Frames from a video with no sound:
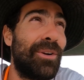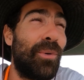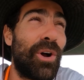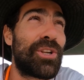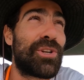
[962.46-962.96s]

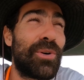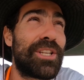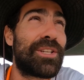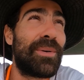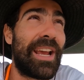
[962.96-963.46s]
What
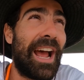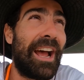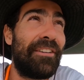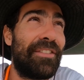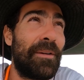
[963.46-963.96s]
choice do we
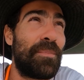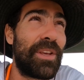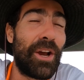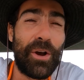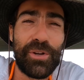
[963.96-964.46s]
have?
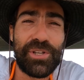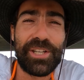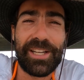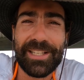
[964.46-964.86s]
The ocean